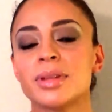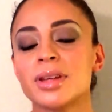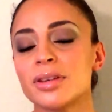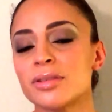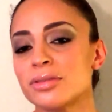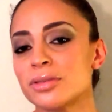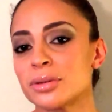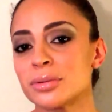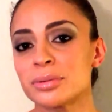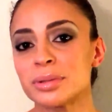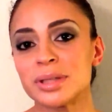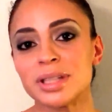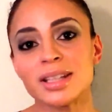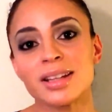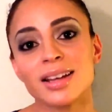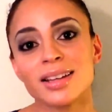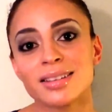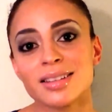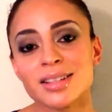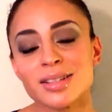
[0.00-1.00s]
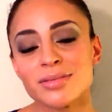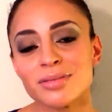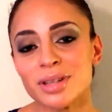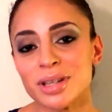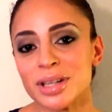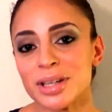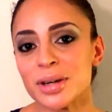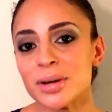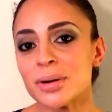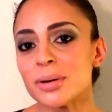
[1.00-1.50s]
If you really like this
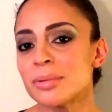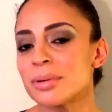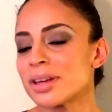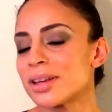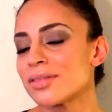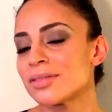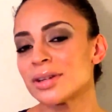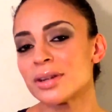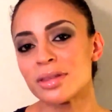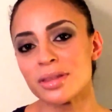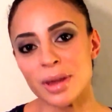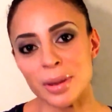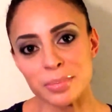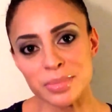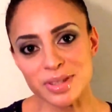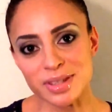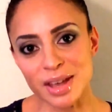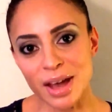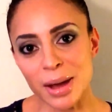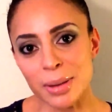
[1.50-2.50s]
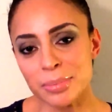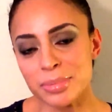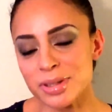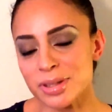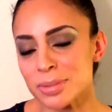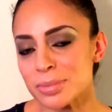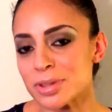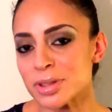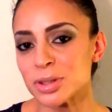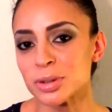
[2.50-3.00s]
video, give it a thumbs up,
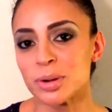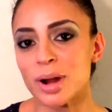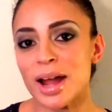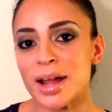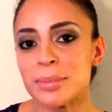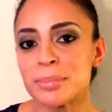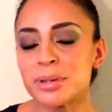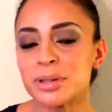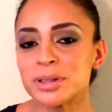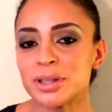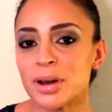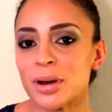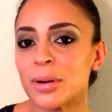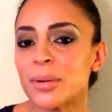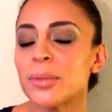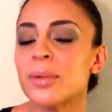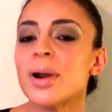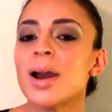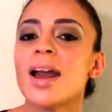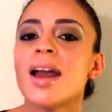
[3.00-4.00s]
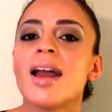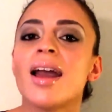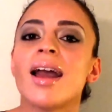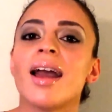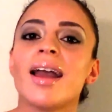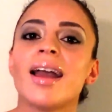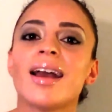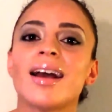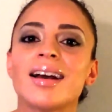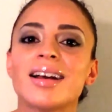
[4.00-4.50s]
subscribe below,
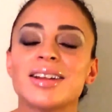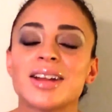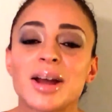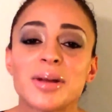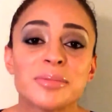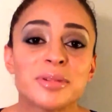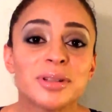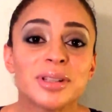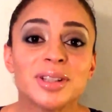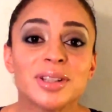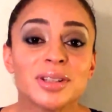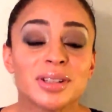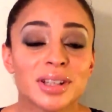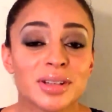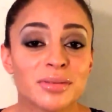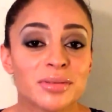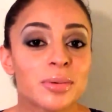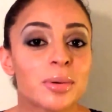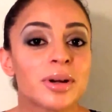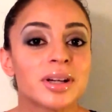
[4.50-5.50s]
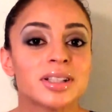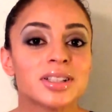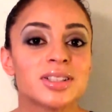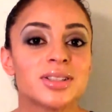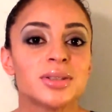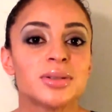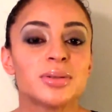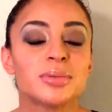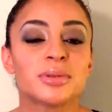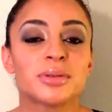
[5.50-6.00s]
and I'm really looking forward
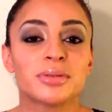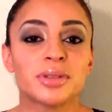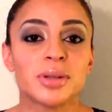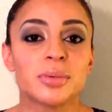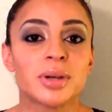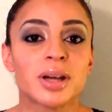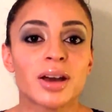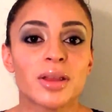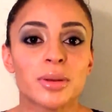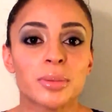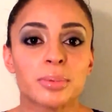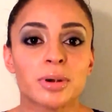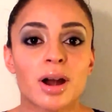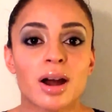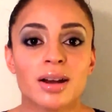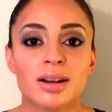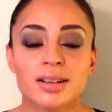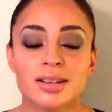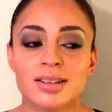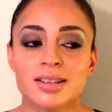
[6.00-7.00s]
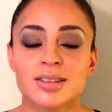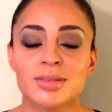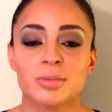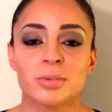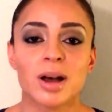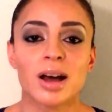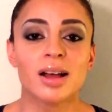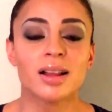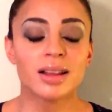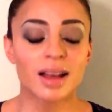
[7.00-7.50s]
to reviewing other products as
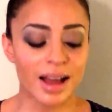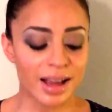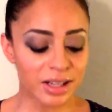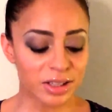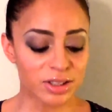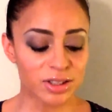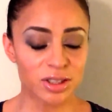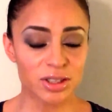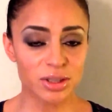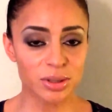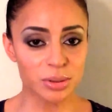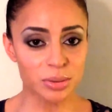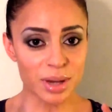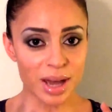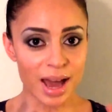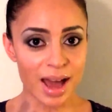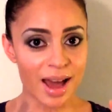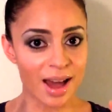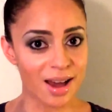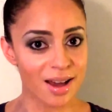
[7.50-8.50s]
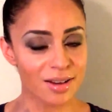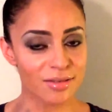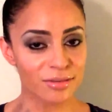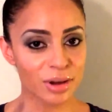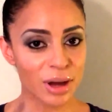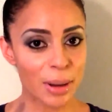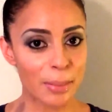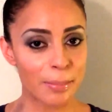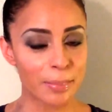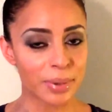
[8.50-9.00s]
well. I do have
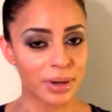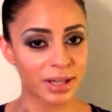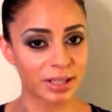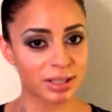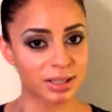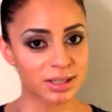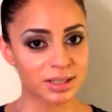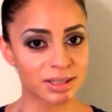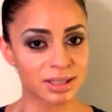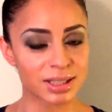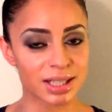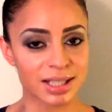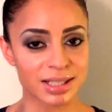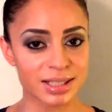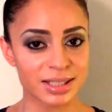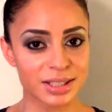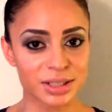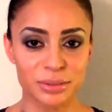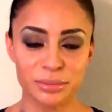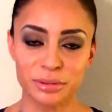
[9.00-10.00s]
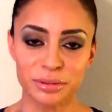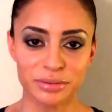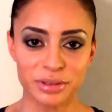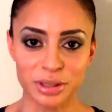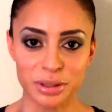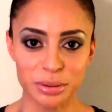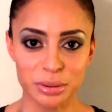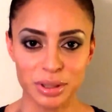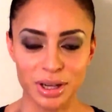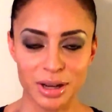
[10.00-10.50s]
a Butter London
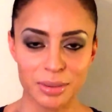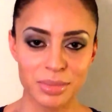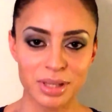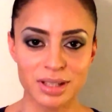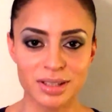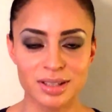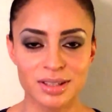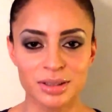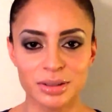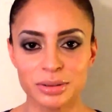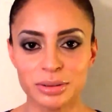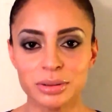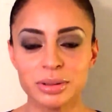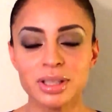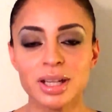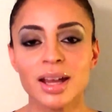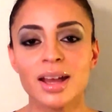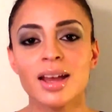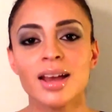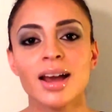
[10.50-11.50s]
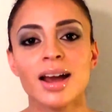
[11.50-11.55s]
review coming soon